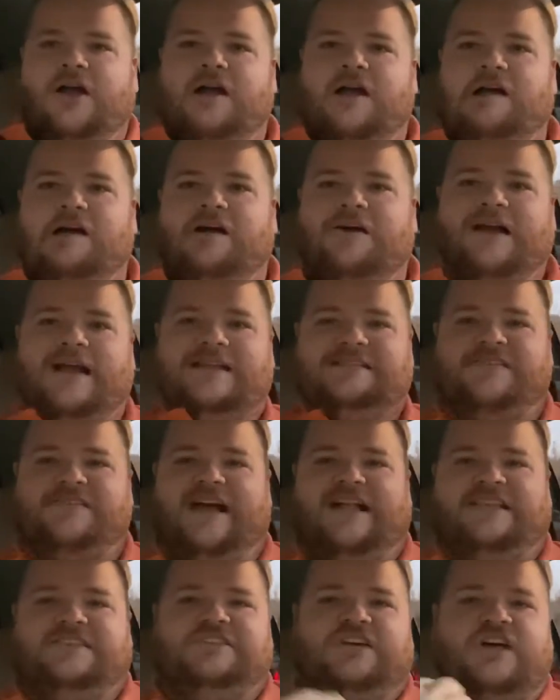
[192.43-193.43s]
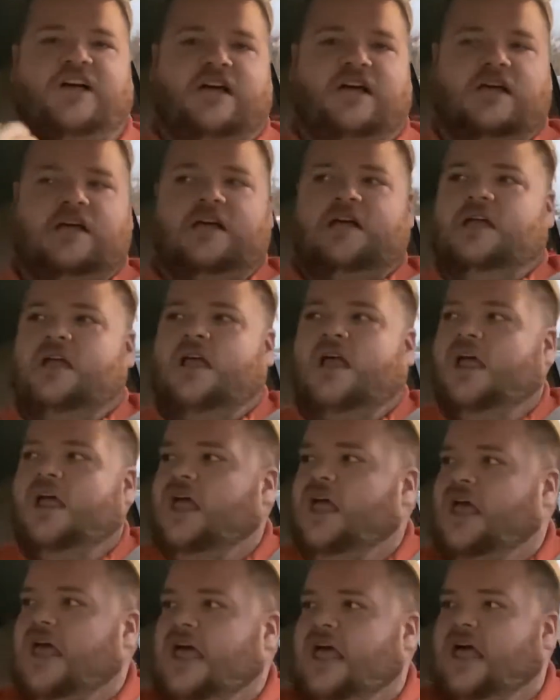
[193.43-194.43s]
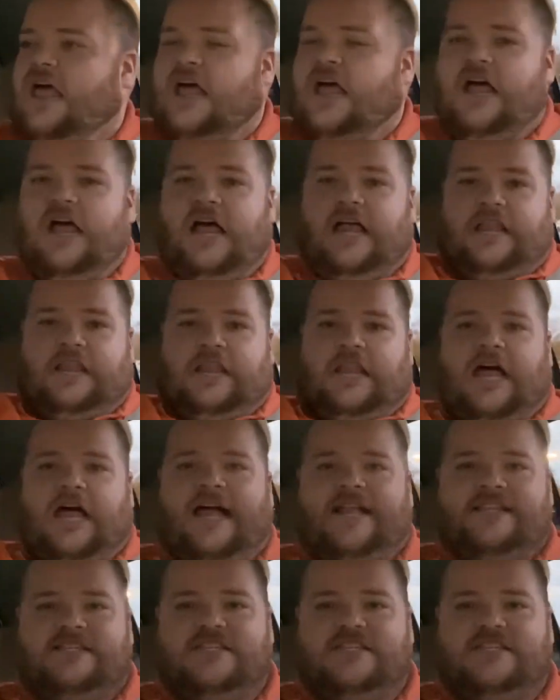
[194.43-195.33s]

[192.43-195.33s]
All right, so that took a lot